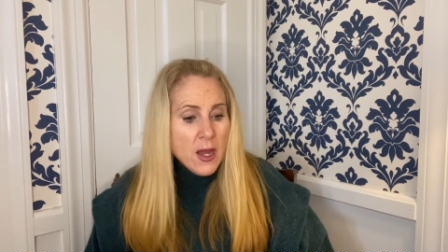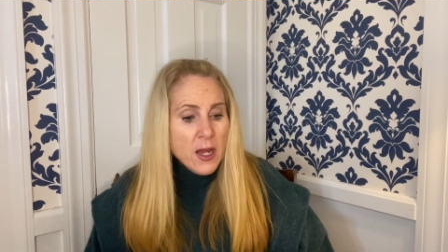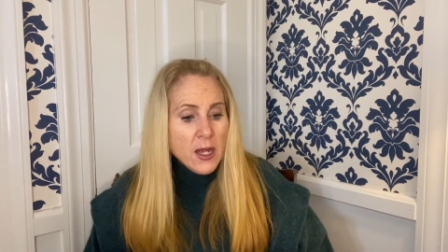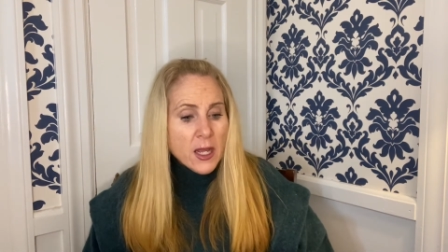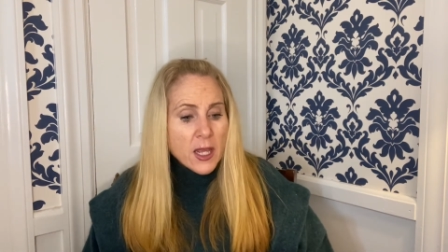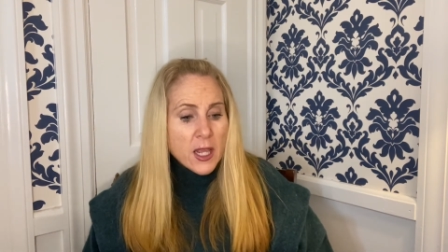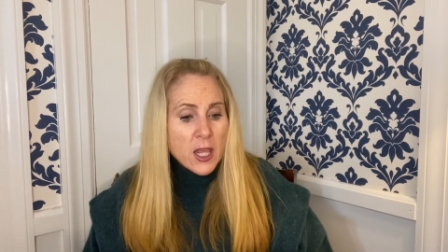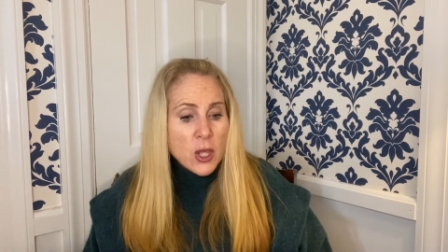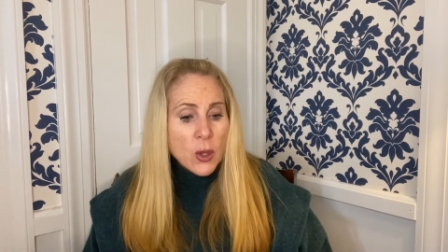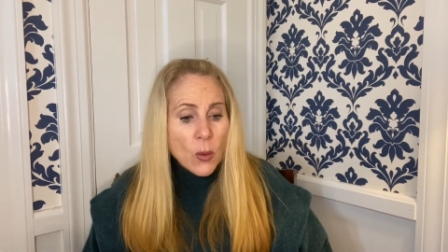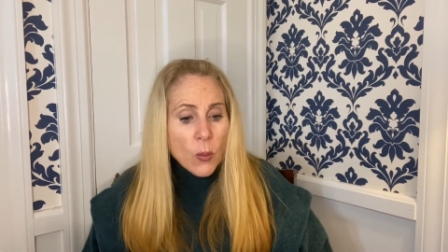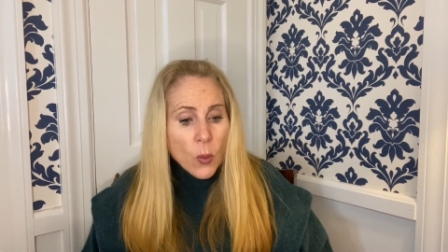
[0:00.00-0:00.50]

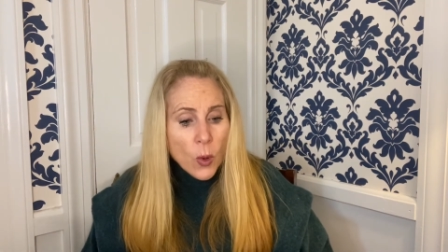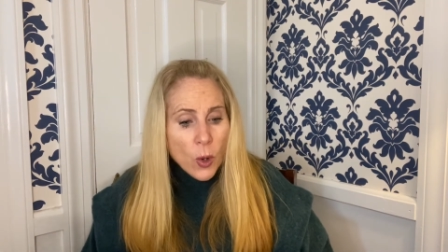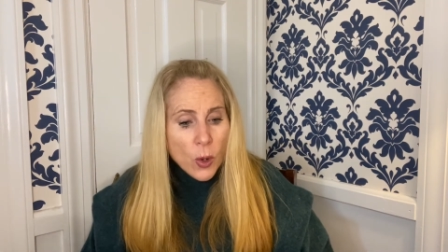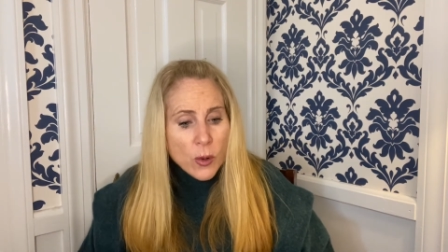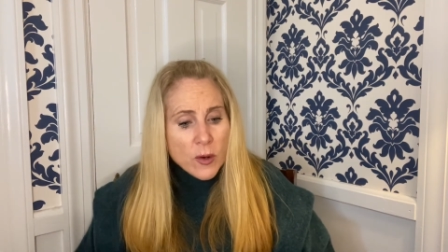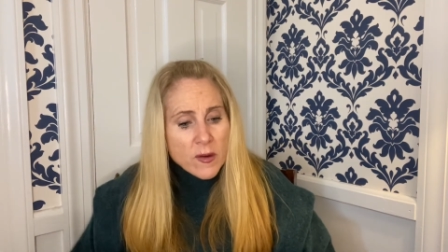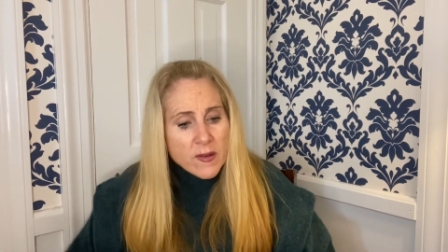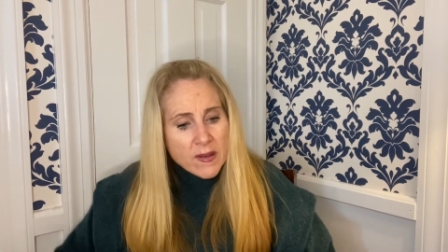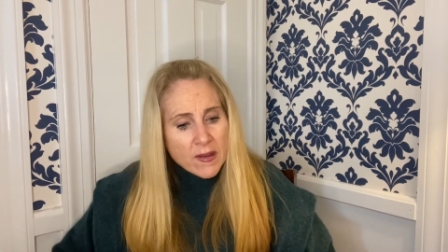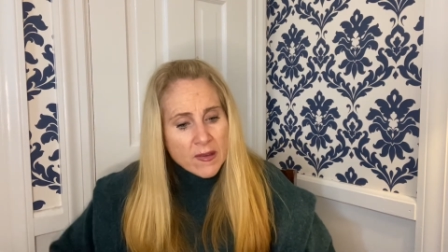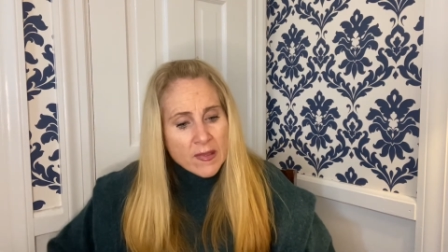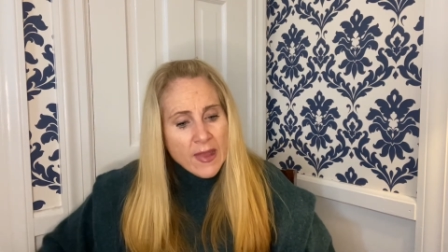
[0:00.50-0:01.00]
He
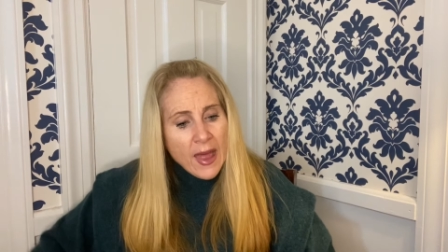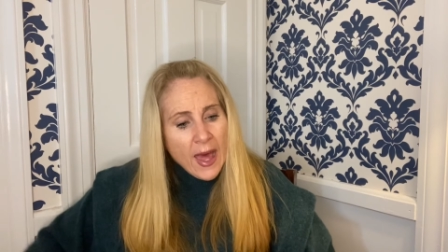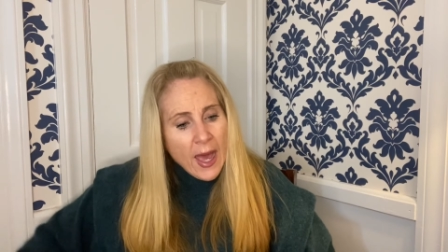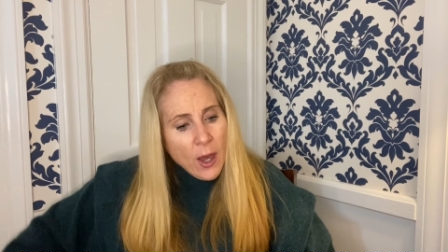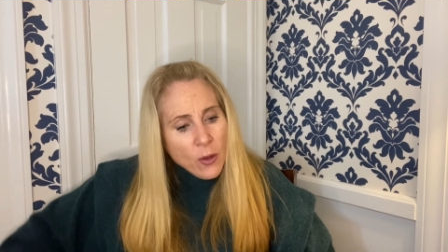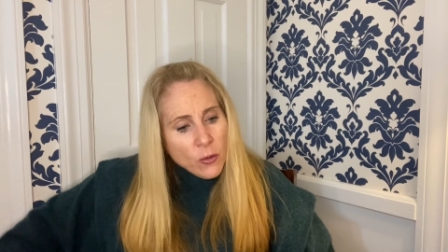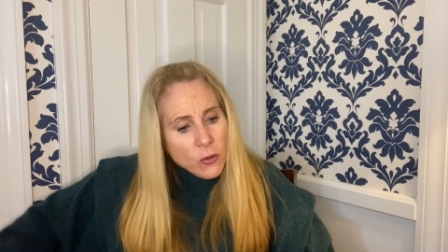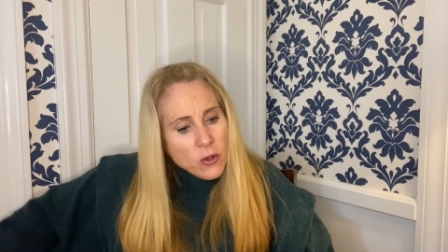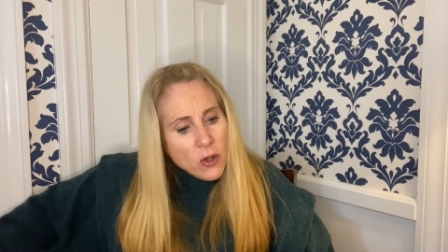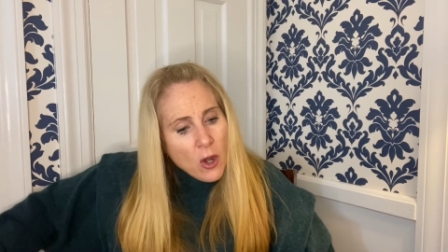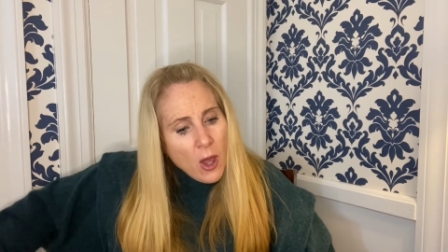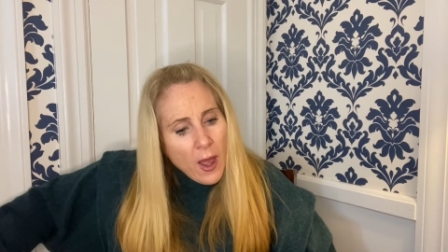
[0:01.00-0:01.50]
awoke to
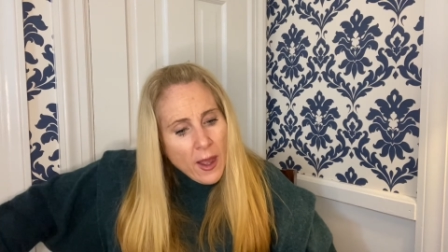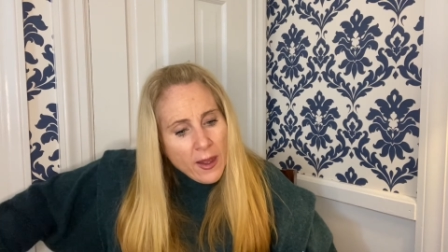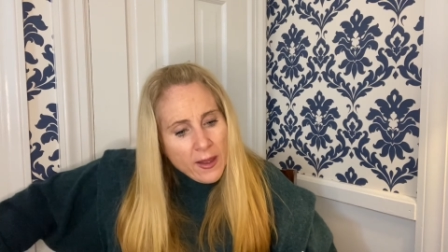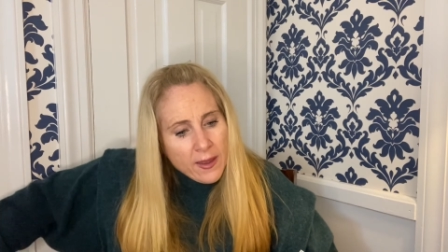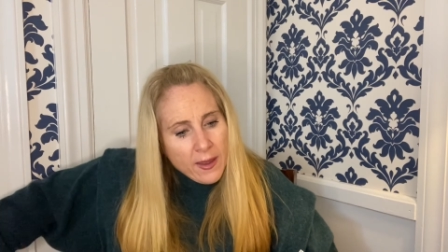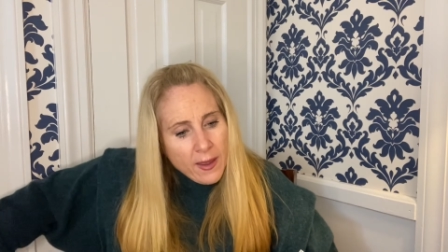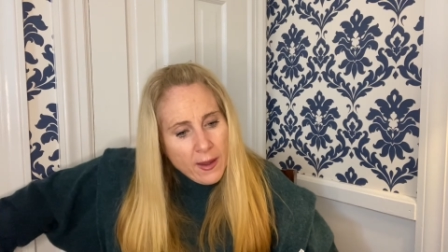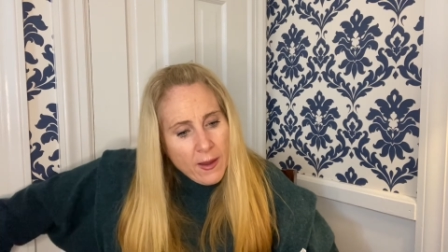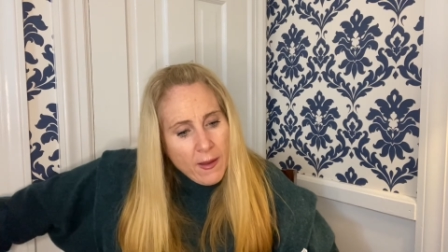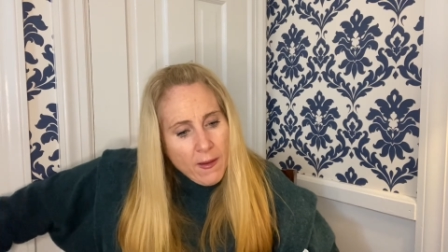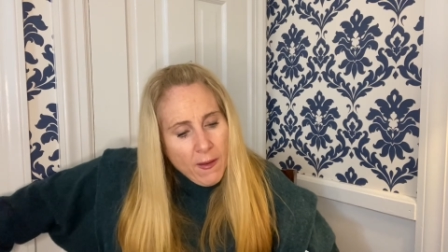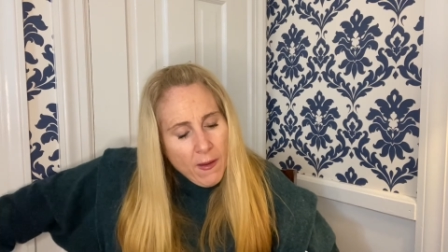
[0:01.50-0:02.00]
loud knocking.